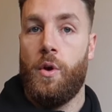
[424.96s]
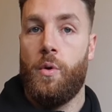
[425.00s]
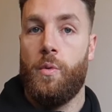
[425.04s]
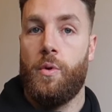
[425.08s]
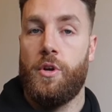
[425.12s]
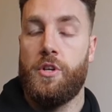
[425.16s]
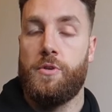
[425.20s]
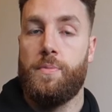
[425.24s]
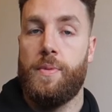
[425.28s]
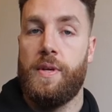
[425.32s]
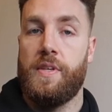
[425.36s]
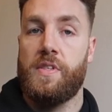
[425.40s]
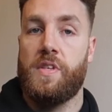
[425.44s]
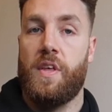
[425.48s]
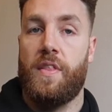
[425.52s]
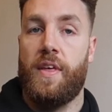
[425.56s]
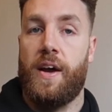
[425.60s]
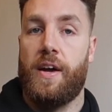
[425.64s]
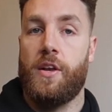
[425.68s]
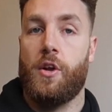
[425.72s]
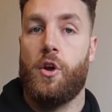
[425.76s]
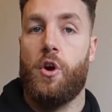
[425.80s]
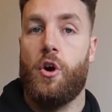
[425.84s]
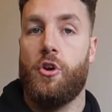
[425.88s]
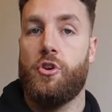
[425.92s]
which means
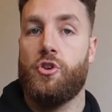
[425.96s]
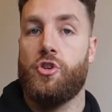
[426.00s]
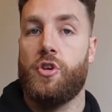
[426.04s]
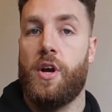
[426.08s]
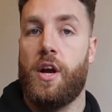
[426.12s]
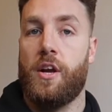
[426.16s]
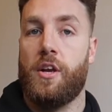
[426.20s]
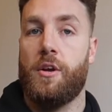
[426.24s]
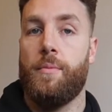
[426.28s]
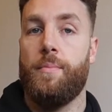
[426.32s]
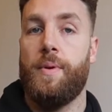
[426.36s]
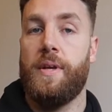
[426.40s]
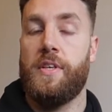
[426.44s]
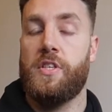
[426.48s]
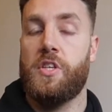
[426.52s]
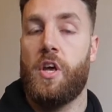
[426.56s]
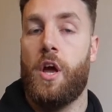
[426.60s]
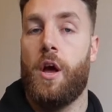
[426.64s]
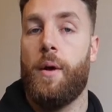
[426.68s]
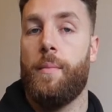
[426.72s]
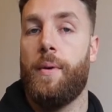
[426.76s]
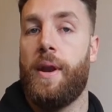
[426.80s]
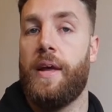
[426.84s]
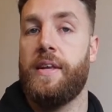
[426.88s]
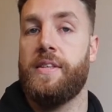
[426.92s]
that contract can be
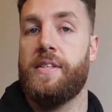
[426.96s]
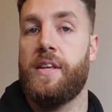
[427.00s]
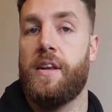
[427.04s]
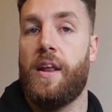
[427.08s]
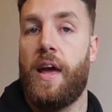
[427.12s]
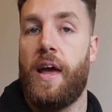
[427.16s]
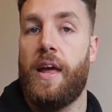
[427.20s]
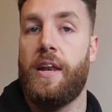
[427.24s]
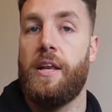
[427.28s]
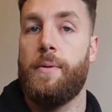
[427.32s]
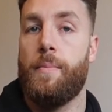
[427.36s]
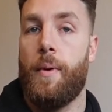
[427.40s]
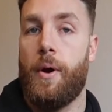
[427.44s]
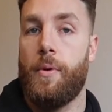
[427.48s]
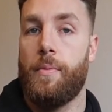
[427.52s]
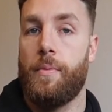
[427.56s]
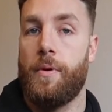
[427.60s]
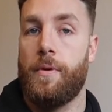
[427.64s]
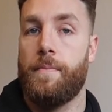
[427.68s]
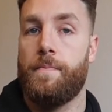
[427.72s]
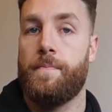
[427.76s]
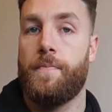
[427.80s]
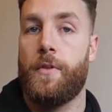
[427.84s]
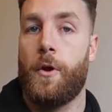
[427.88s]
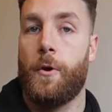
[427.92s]
terminated at any
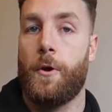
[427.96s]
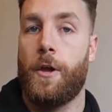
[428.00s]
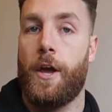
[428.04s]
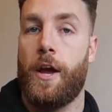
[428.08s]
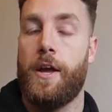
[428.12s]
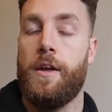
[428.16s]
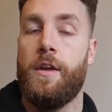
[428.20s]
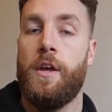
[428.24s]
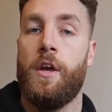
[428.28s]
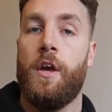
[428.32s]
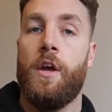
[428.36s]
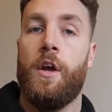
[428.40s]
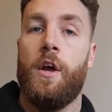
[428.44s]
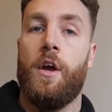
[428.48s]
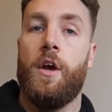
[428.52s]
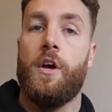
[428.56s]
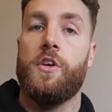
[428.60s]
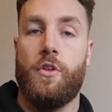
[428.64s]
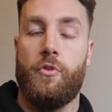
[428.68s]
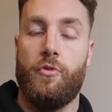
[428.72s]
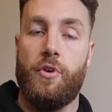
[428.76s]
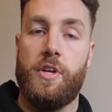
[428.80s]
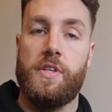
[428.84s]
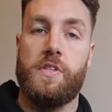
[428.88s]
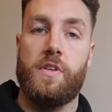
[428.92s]
moment, okay?
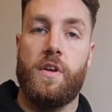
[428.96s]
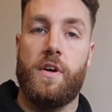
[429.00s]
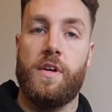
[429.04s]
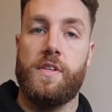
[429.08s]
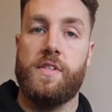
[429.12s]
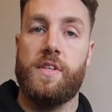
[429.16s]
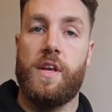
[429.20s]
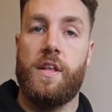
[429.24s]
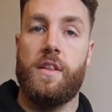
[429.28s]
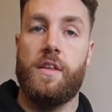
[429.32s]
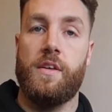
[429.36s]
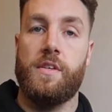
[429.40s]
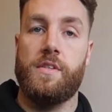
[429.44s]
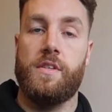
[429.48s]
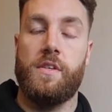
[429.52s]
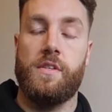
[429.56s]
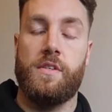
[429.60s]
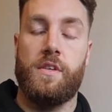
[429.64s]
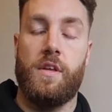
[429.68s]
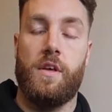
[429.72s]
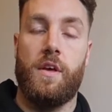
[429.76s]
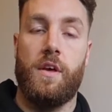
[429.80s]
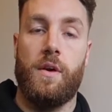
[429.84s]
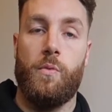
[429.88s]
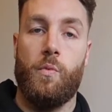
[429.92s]
The reason I said this is
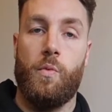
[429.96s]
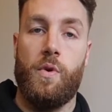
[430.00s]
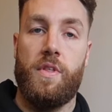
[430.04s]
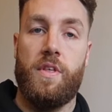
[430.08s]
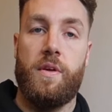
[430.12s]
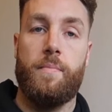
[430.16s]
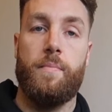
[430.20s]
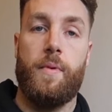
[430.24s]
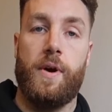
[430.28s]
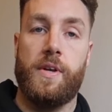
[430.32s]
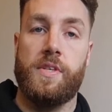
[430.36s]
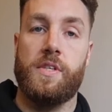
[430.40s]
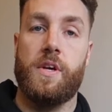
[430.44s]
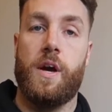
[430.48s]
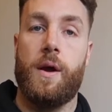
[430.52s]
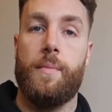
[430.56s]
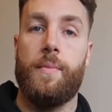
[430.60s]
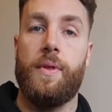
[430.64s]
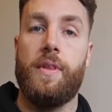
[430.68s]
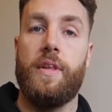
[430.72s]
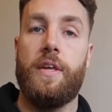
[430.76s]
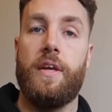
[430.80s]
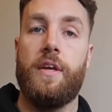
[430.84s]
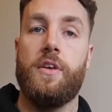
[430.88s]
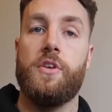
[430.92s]
that within my time
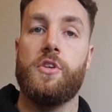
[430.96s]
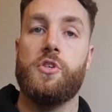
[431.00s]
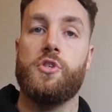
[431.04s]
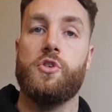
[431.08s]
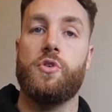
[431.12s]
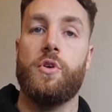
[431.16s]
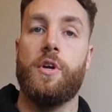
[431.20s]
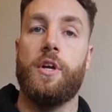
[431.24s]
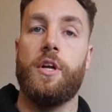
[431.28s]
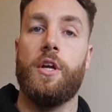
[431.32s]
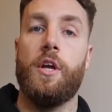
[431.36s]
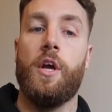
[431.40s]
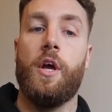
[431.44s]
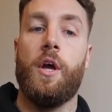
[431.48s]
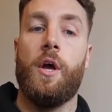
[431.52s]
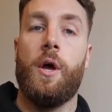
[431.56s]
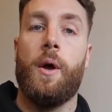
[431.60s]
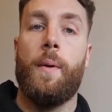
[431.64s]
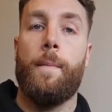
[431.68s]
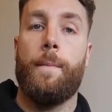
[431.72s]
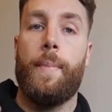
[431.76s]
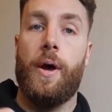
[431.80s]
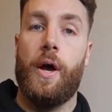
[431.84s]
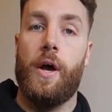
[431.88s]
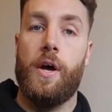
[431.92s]
in the industry,
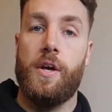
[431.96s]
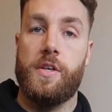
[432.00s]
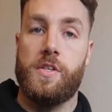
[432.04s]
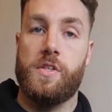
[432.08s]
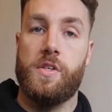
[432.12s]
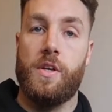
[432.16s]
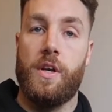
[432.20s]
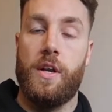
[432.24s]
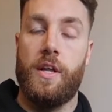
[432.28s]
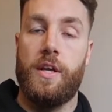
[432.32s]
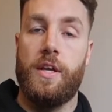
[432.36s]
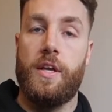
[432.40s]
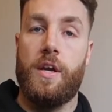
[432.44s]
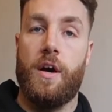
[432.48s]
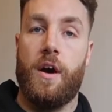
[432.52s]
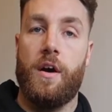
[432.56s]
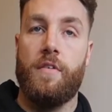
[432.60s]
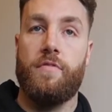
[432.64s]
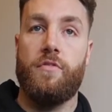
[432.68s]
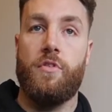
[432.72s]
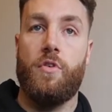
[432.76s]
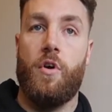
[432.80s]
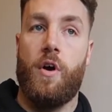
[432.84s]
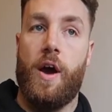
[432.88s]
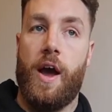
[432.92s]
personally,
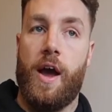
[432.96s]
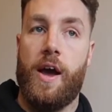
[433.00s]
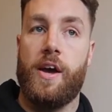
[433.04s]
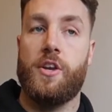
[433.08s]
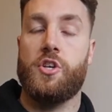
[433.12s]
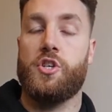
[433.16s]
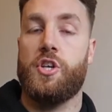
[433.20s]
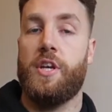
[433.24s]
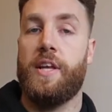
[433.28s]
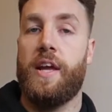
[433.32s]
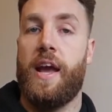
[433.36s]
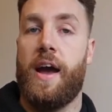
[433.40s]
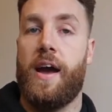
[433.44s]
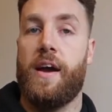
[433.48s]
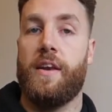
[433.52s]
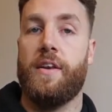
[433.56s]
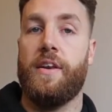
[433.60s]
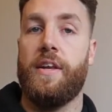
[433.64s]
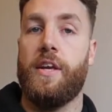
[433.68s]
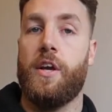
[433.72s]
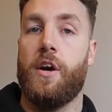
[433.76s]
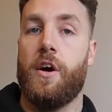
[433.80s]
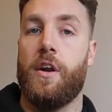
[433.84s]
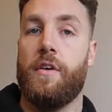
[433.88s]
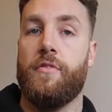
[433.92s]
I've not actually had
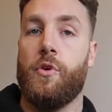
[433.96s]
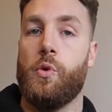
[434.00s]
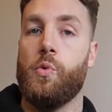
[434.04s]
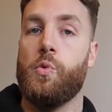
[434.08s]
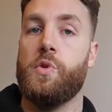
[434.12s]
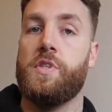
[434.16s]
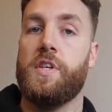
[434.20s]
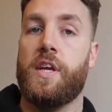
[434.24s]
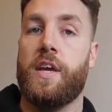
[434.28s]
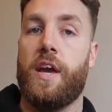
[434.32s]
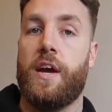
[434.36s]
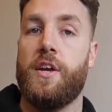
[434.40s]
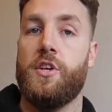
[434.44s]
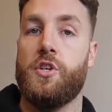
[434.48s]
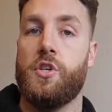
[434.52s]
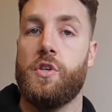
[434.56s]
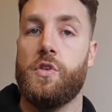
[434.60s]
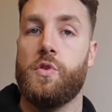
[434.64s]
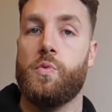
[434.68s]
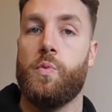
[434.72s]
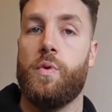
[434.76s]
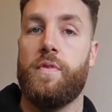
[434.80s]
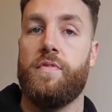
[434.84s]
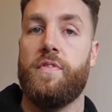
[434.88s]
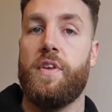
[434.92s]
any kind of
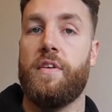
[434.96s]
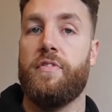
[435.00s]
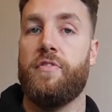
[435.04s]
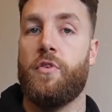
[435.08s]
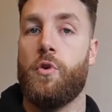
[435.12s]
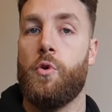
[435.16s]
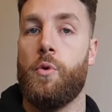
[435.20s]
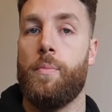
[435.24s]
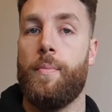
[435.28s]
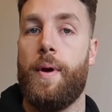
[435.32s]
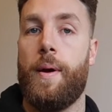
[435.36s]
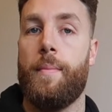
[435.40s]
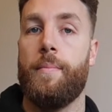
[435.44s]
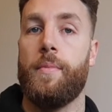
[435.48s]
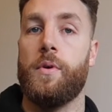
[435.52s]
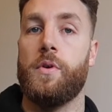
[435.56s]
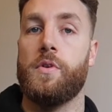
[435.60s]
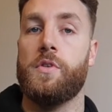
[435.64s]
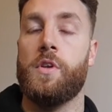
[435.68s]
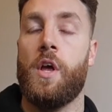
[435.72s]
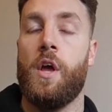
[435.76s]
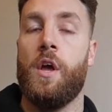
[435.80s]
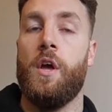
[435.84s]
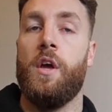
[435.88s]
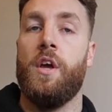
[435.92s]
altercations with difficult
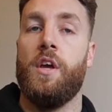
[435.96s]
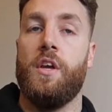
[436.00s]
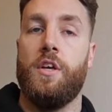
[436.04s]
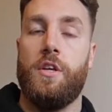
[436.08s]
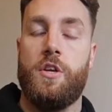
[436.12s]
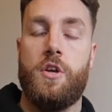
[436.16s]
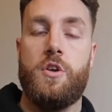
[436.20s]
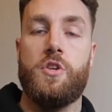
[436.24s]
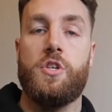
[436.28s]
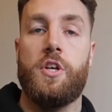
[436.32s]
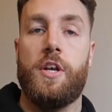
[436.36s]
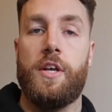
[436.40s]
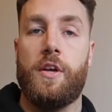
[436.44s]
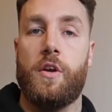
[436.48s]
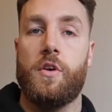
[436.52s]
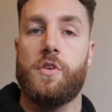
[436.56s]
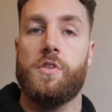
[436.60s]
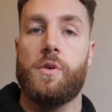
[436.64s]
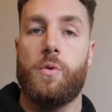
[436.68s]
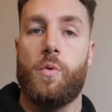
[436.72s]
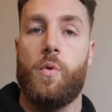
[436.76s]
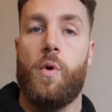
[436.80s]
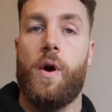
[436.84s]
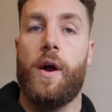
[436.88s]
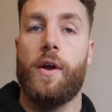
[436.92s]
members, usually because
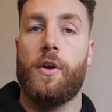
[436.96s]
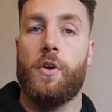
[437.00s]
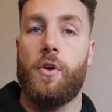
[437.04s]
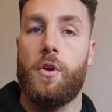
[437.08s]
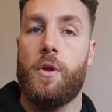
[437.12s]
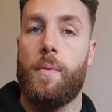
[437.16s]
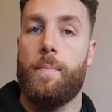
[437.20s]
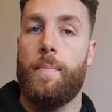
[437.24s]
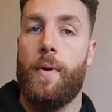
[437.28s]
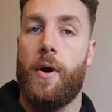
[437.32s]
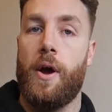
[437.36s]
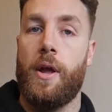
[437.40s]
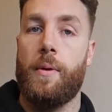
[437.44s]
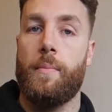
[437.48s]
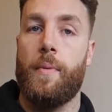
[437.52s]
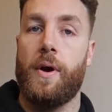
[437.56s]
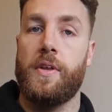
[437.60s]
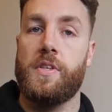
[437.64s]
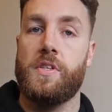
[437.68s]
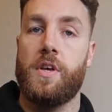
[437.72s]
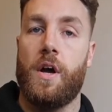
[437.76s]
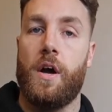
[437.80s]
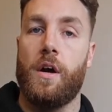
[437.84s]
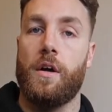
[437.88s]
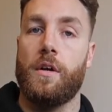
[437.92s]
I'm quite good at biting my
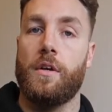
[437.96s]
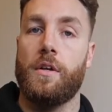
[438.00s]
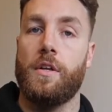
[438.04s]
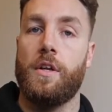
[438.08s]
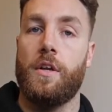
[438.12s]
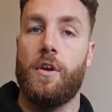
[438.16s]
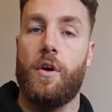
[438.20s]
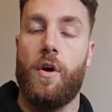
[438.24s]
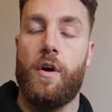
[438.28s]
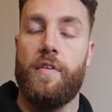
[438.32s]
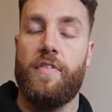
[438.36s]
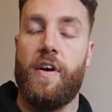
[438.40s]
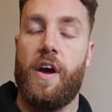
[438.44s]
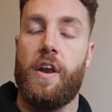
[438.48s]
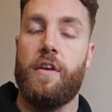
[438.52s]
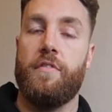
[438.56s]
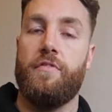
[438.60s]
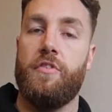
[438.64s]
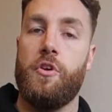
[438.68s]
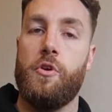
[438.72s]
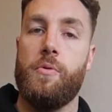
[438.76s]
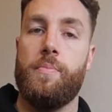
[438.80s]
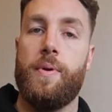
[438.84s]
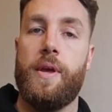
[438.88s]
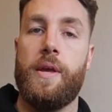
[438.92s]
tongue. I've had a
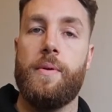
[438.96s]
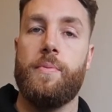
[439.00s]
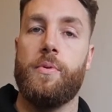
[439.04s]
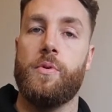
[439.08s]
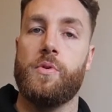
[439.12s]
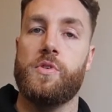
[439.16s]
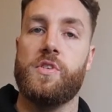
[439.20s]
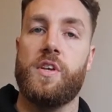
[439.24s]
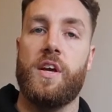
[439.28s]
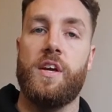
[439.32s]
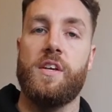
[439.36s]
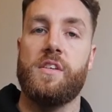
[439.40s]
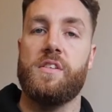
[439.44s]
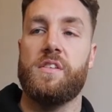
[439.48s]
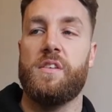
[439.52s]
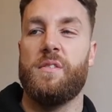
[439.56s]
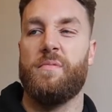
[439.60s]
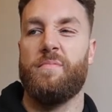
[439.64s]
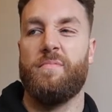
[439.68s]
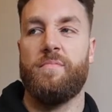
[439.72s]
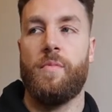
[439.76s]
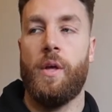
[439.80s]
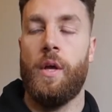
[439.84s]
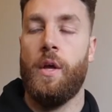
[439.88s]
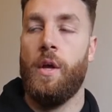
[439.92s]
few people say
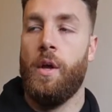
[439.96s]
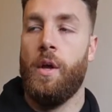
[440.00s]
some,